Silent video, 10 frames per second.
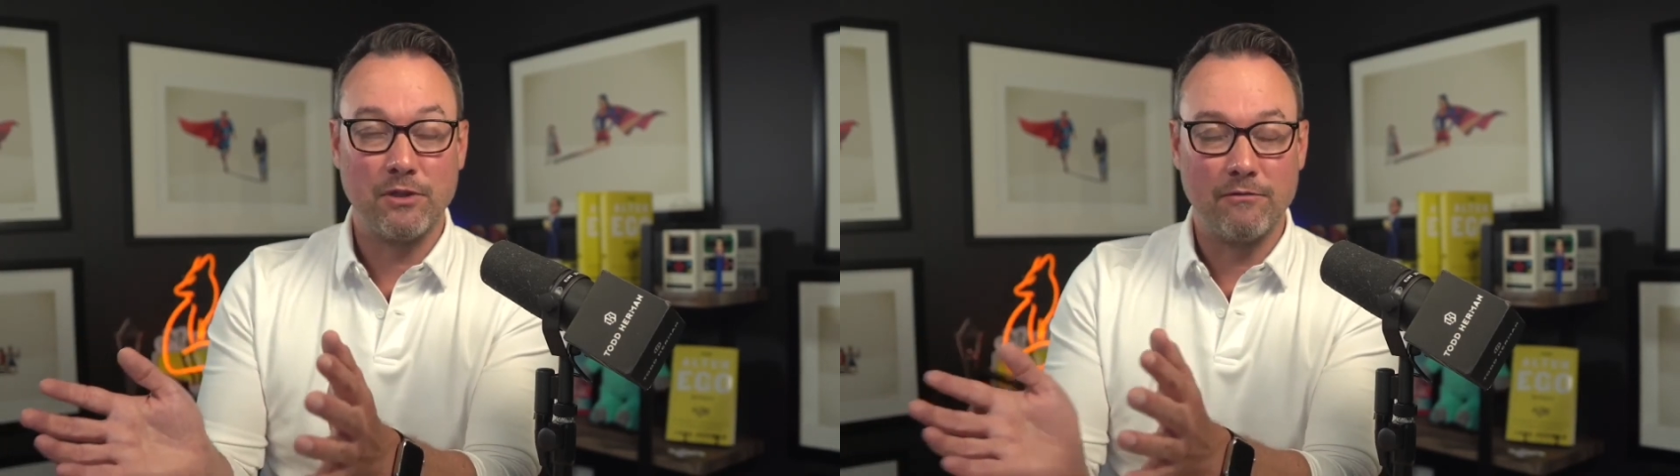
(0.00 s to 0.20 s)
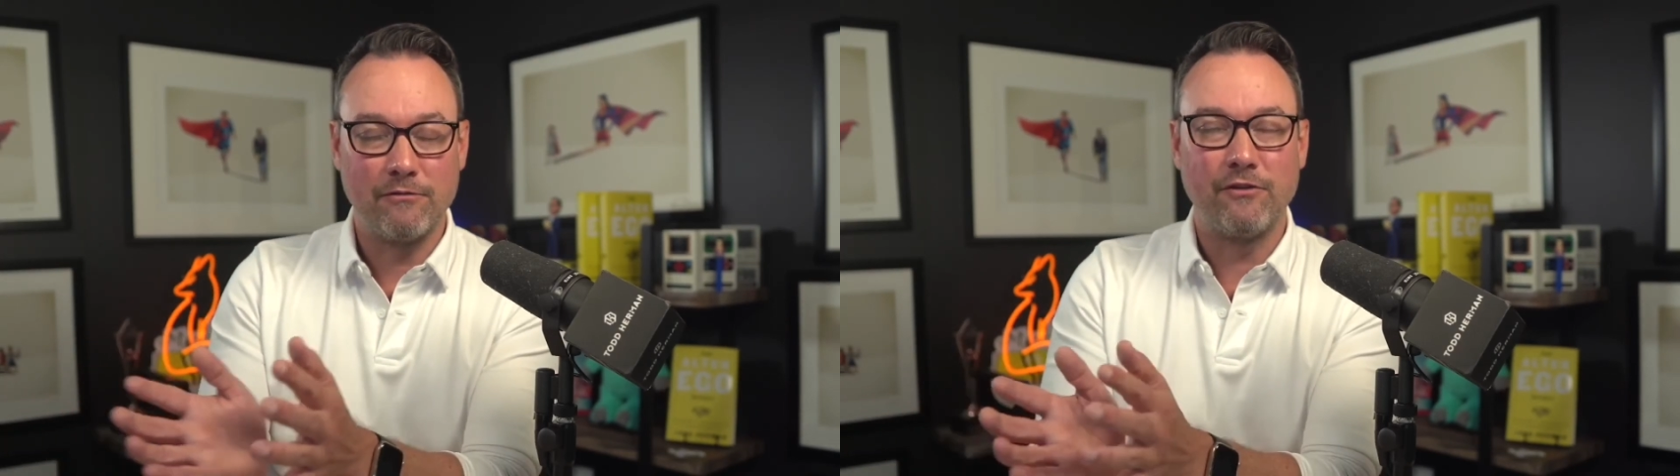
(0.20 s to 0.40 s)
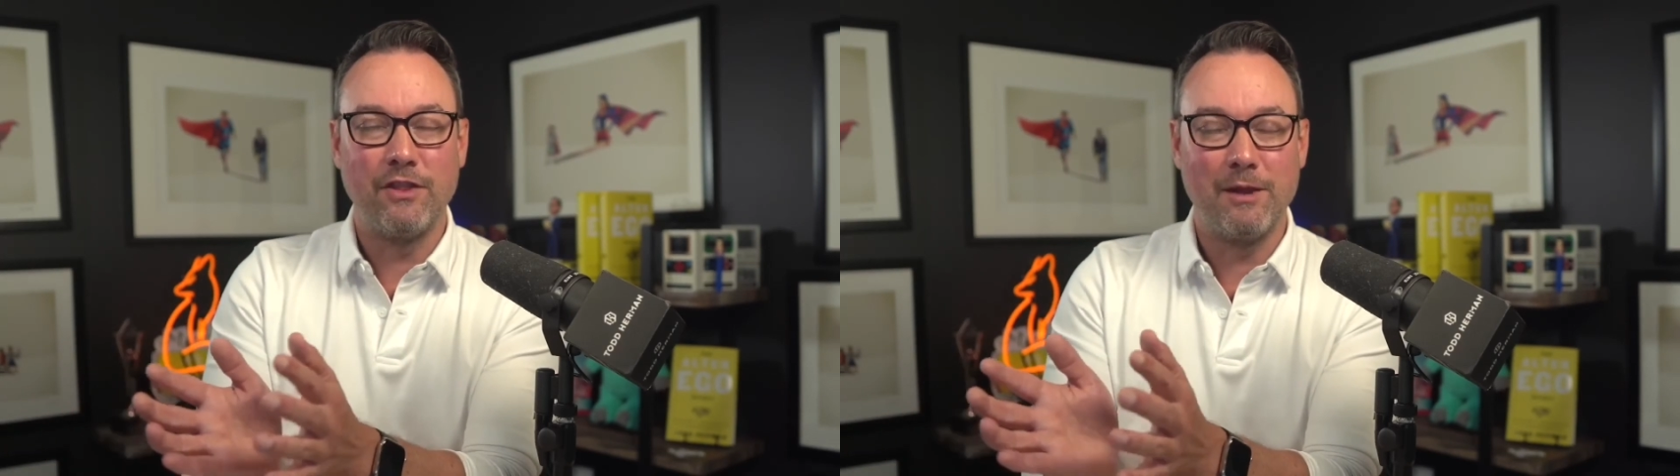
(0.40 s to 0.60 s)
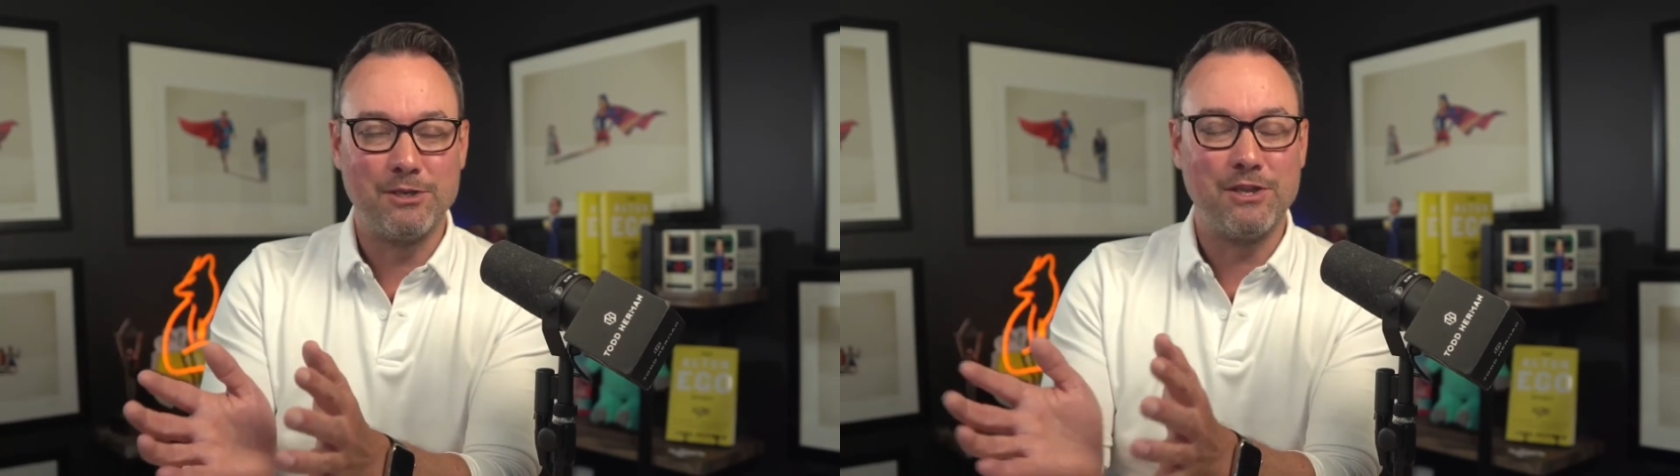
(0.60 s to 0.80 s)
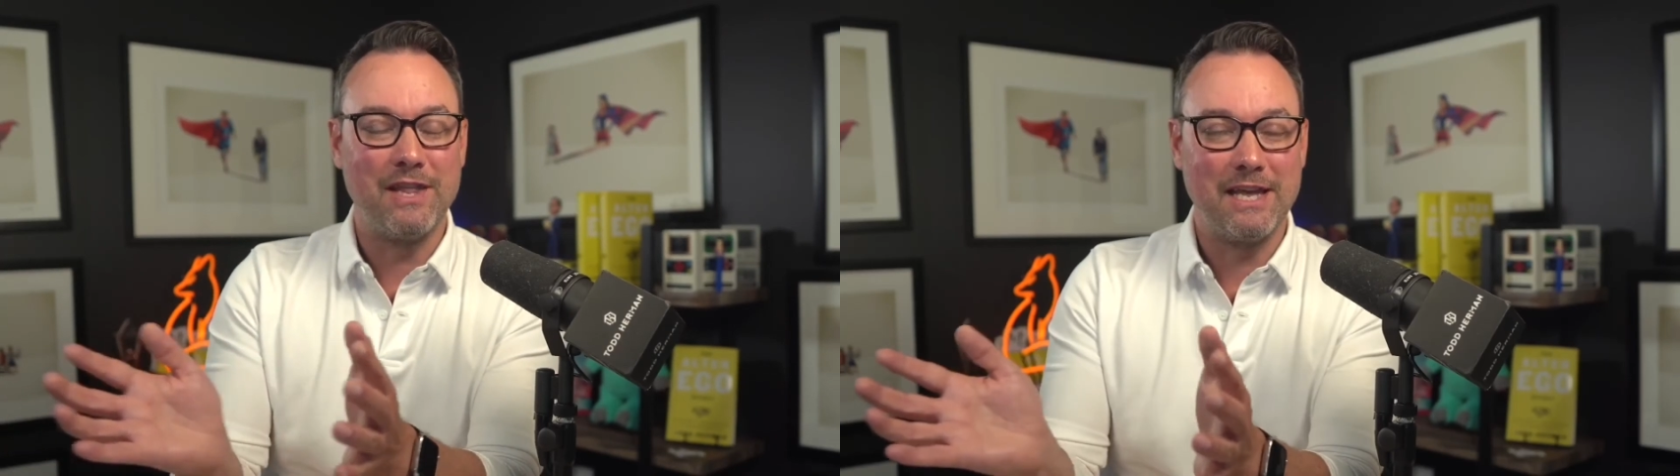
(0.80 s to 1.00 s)
for them to
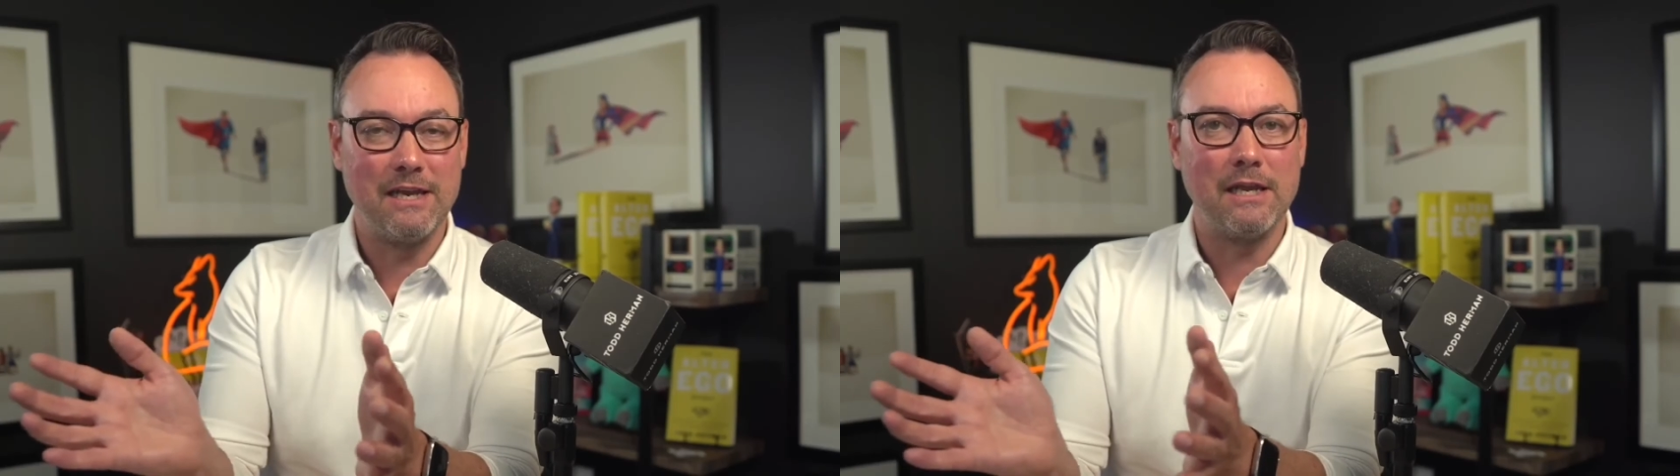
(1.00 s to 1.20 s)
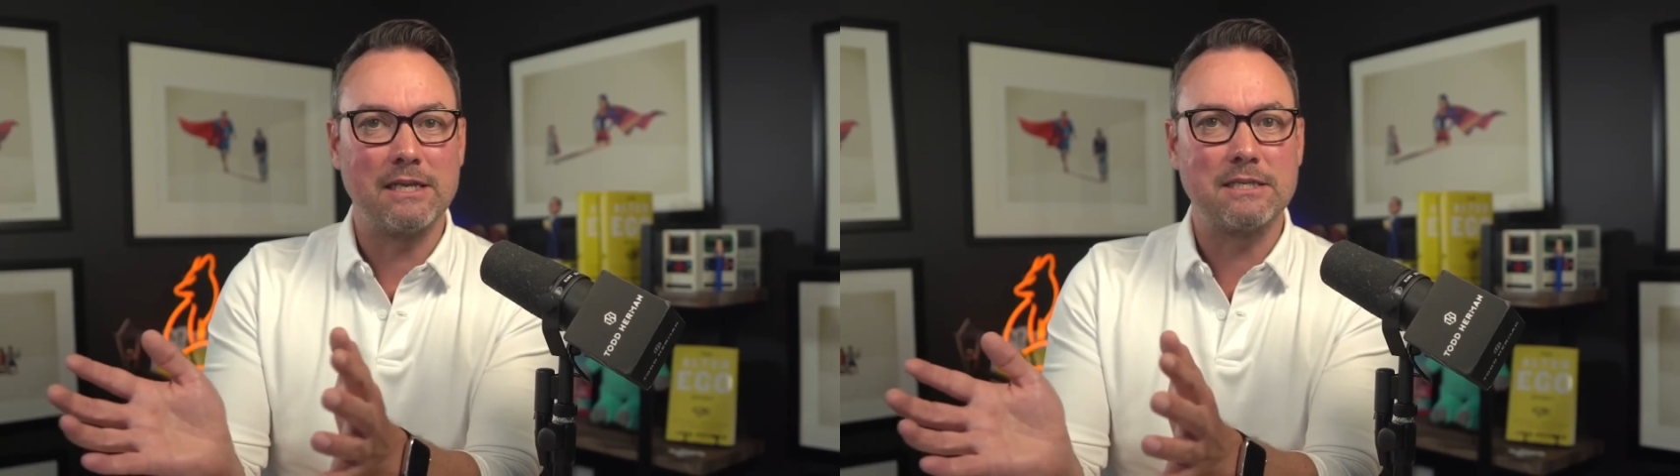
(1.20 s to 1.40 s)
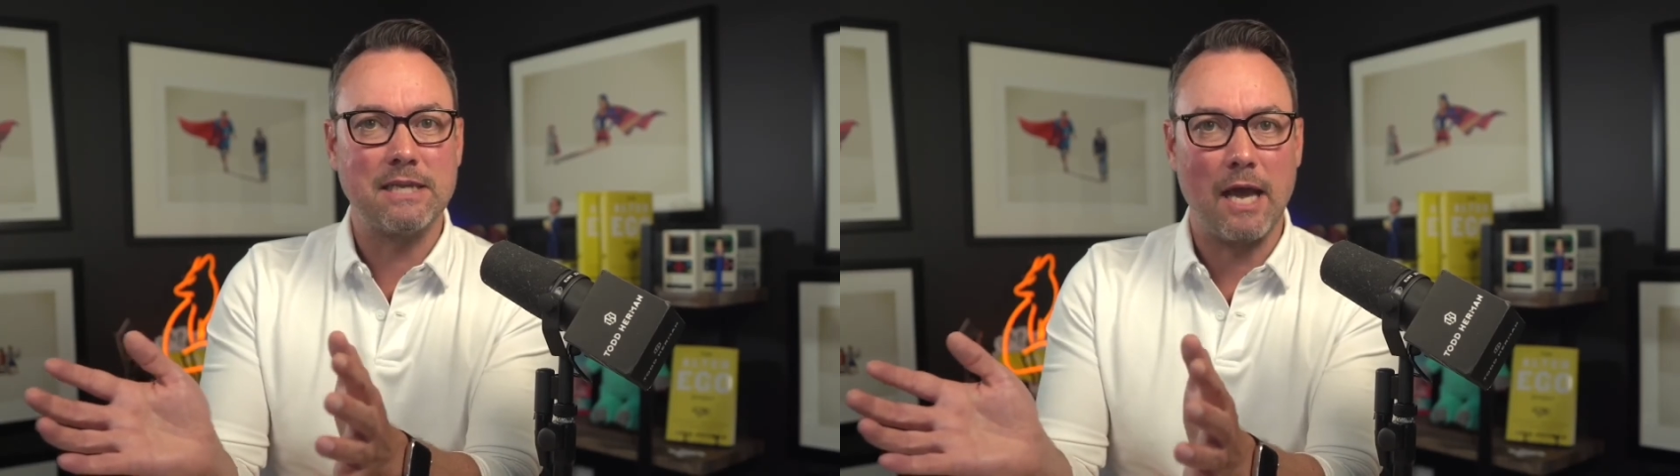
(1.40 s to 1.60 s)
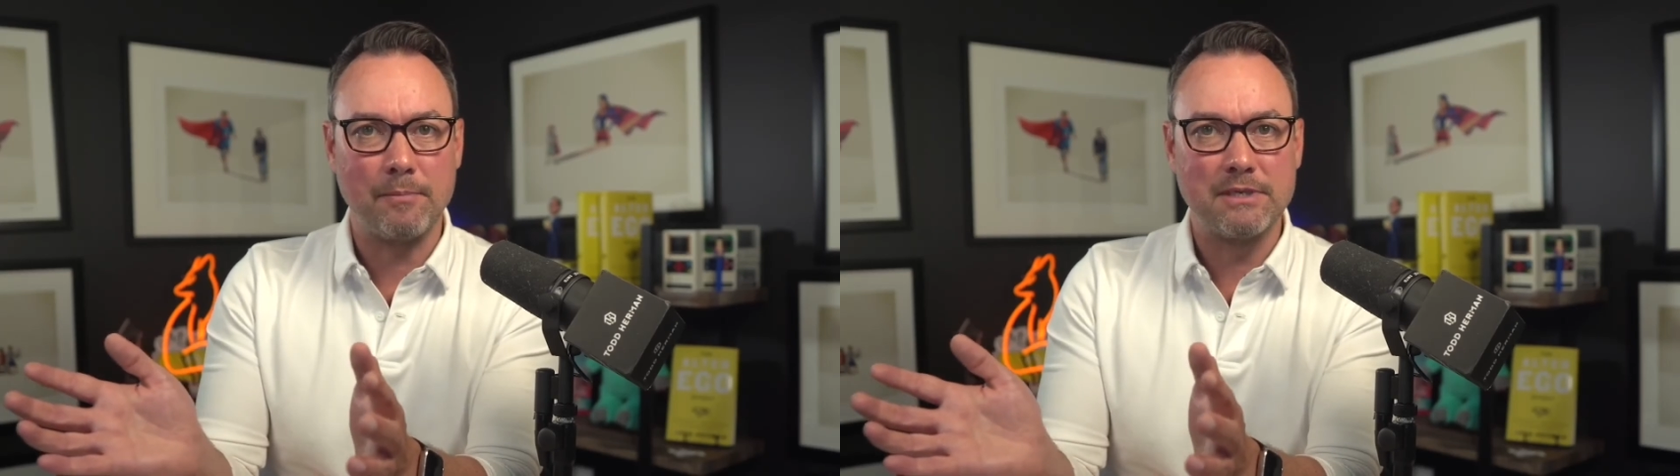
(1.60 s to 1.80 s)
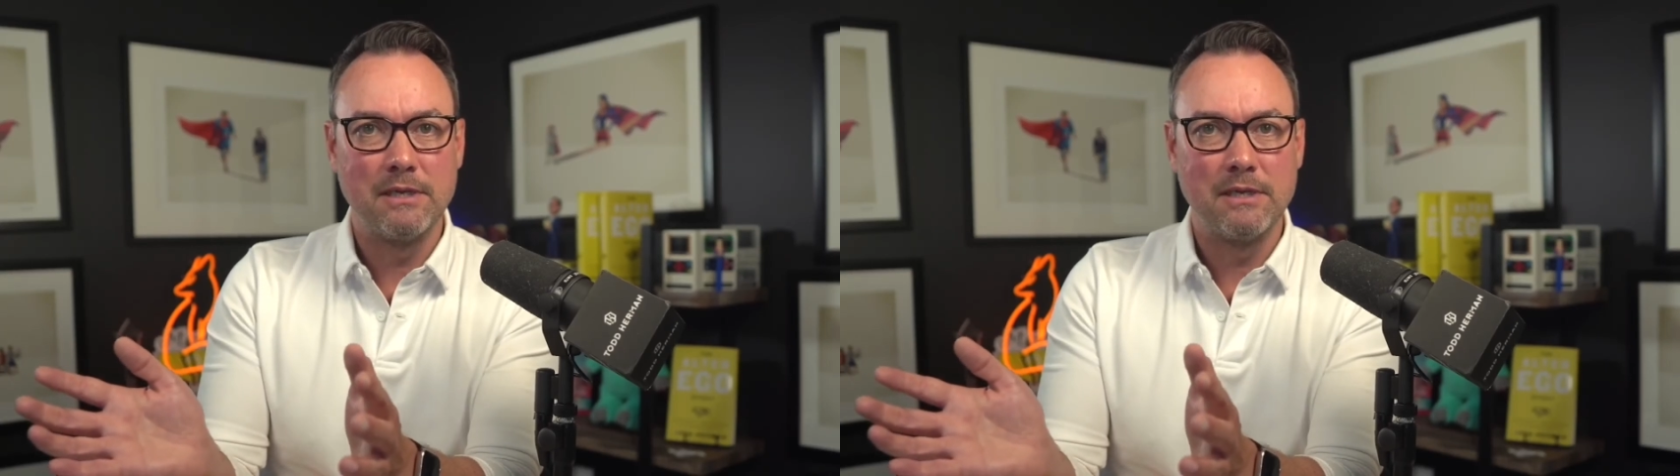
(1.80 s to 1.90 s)
then accept